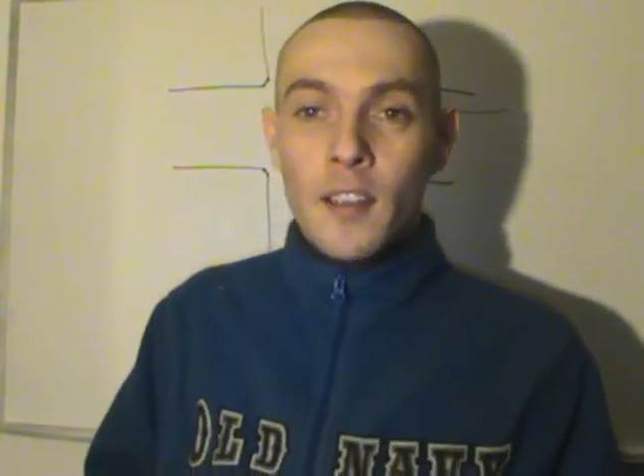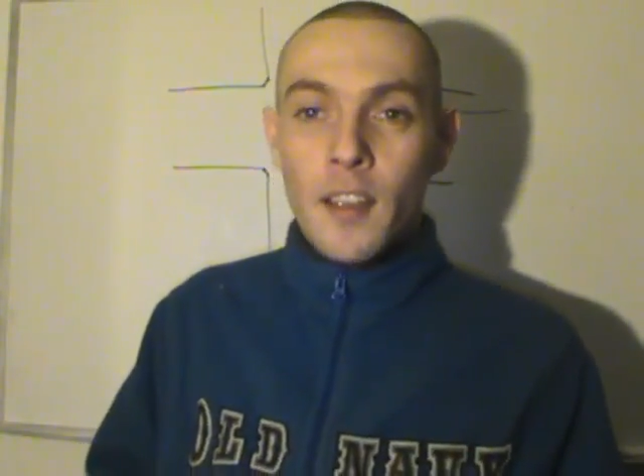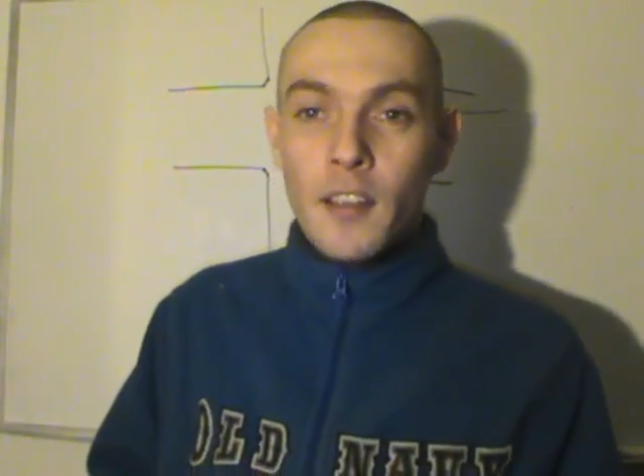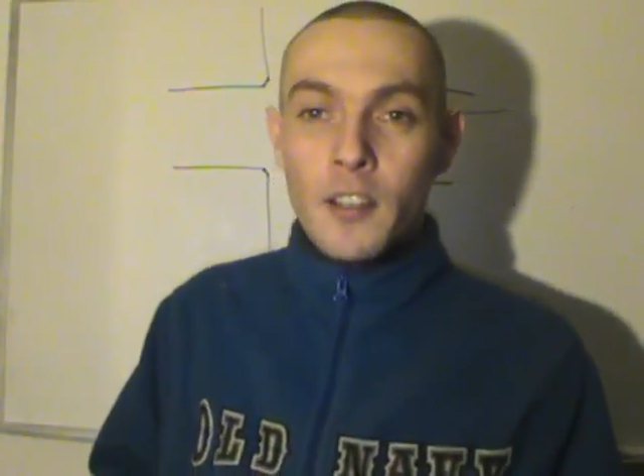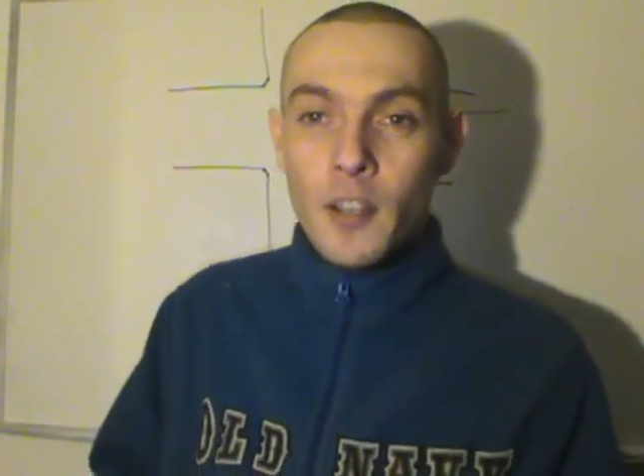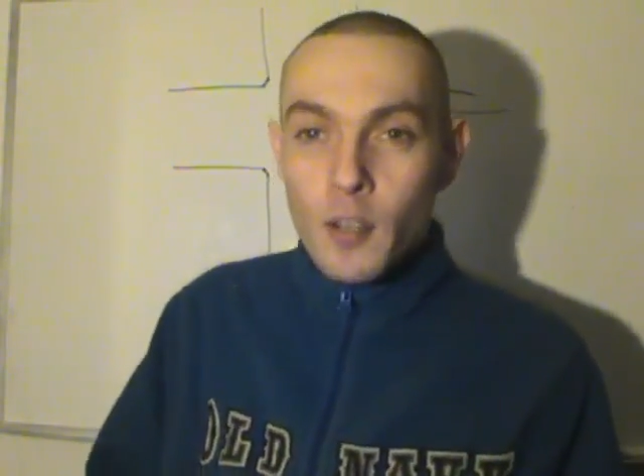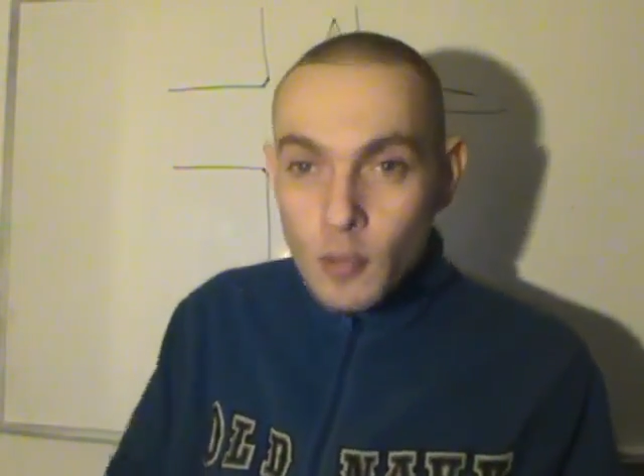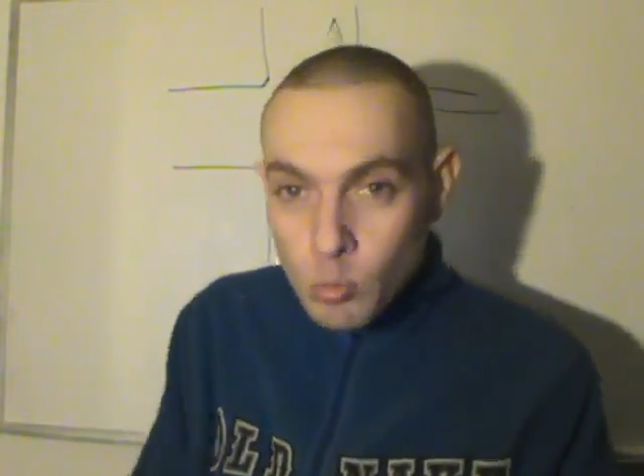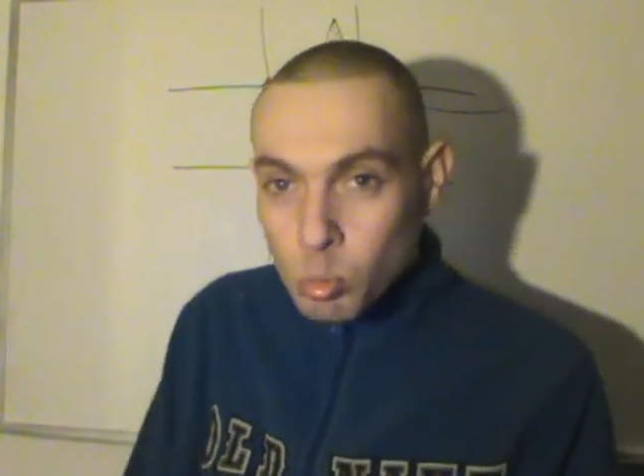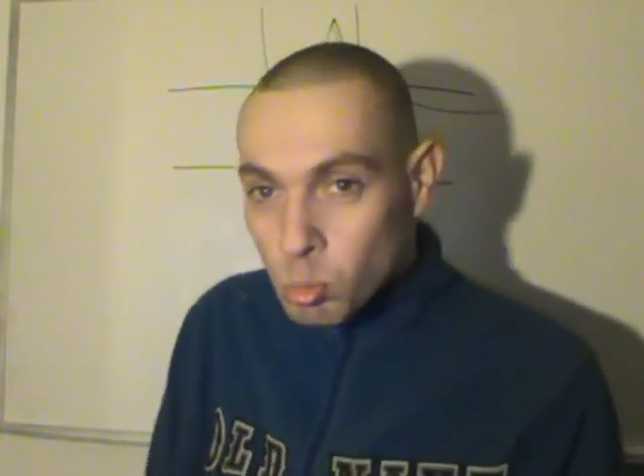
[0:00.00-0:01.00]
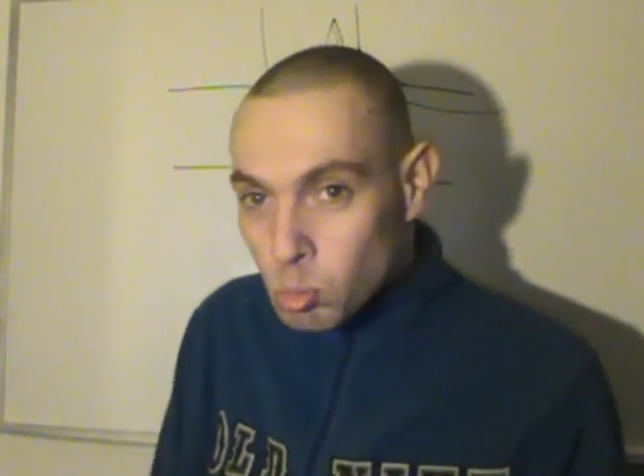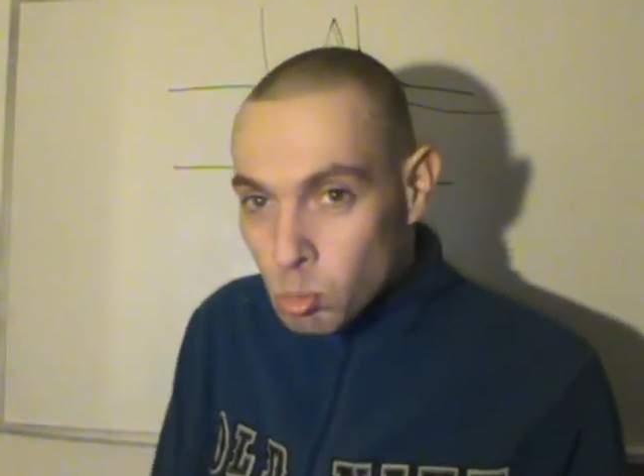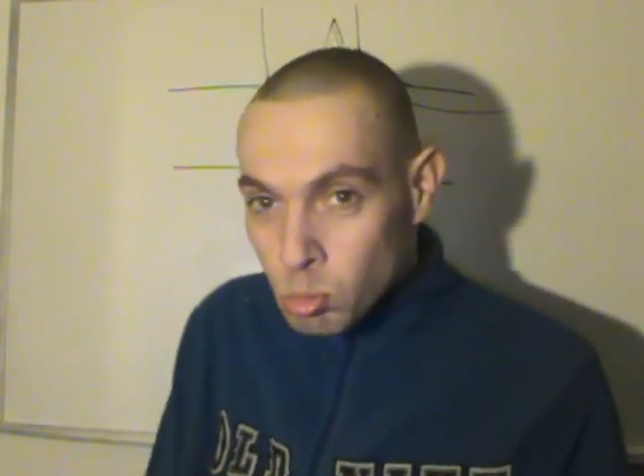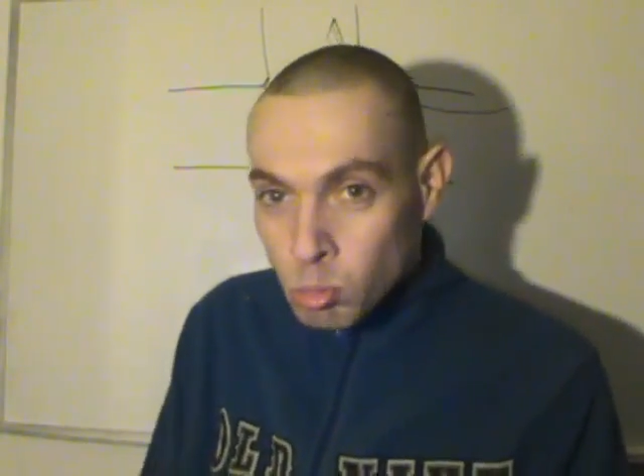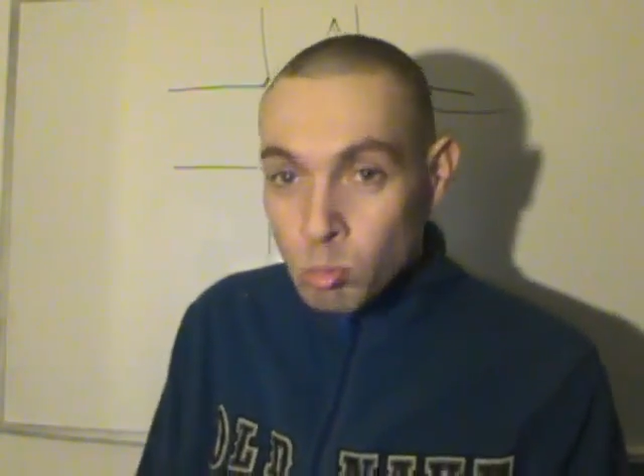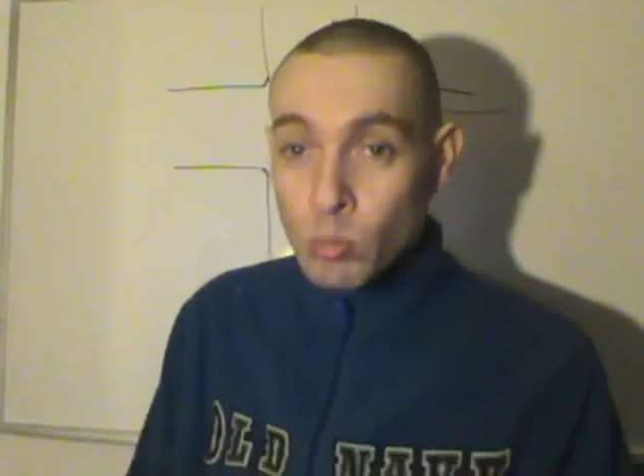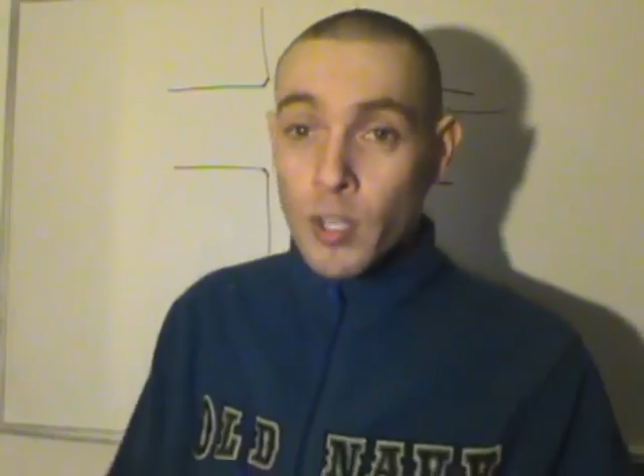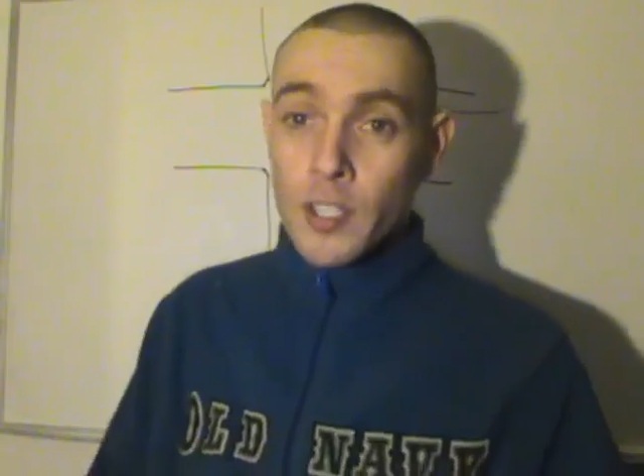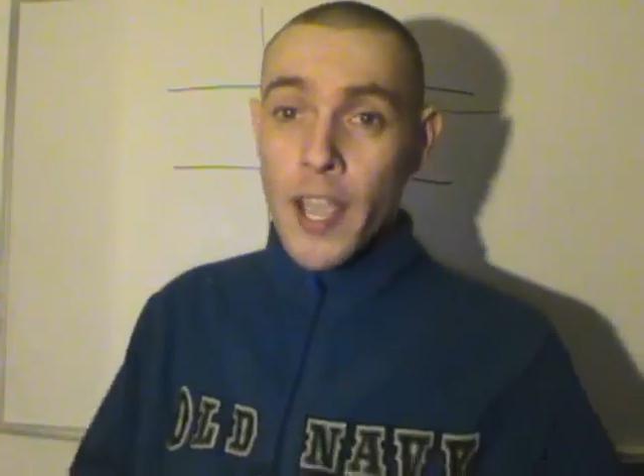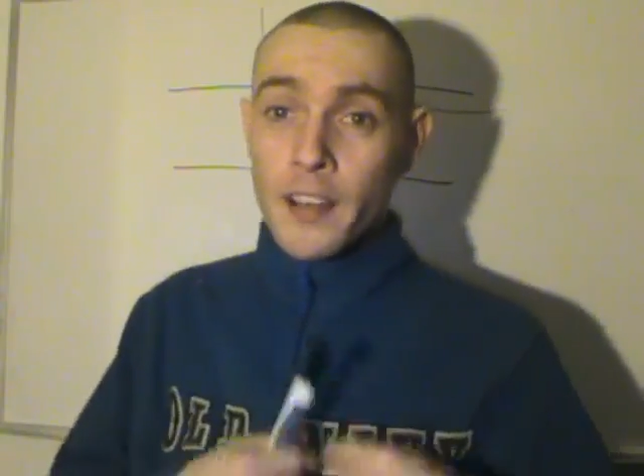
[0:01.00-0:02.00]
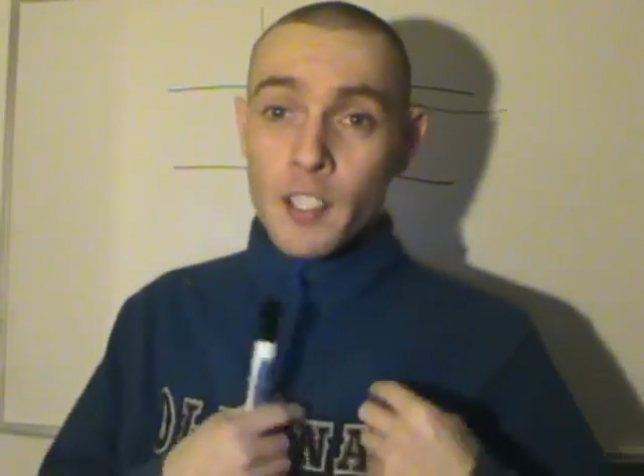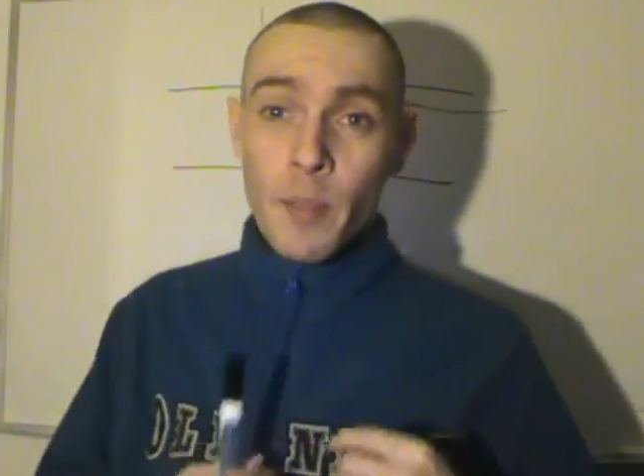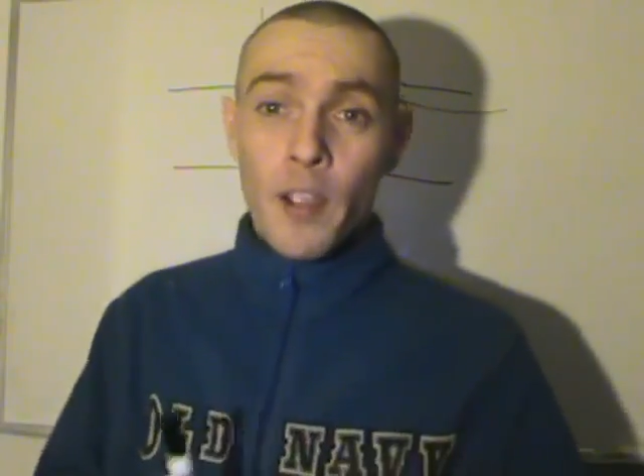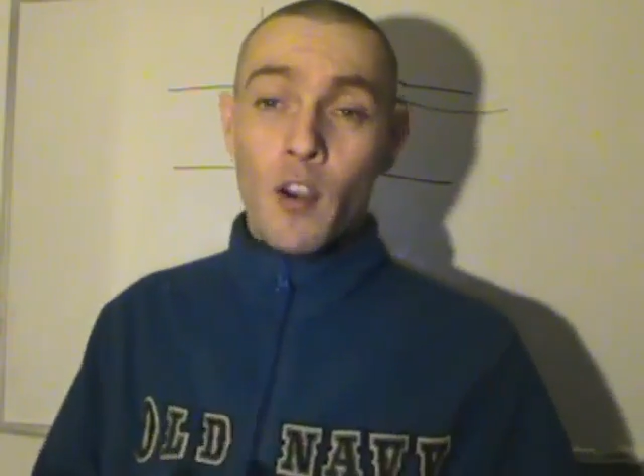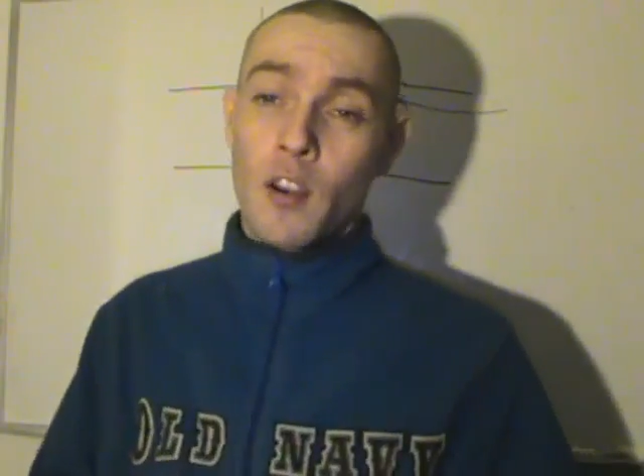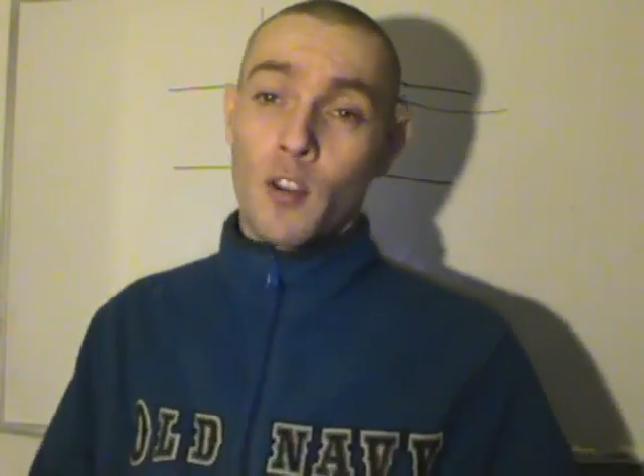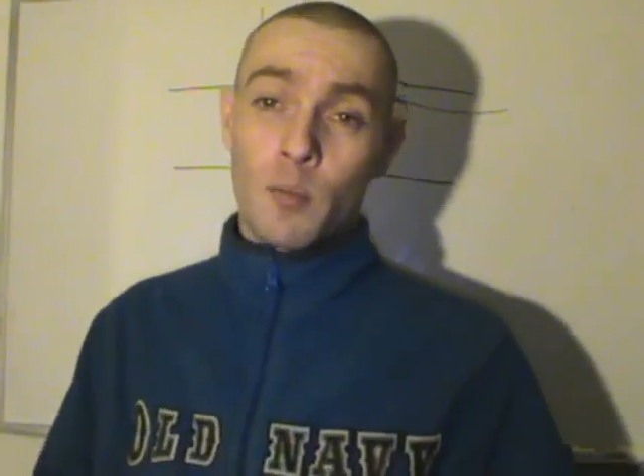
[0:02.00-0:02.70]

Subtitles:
And, with the sadness in my heart,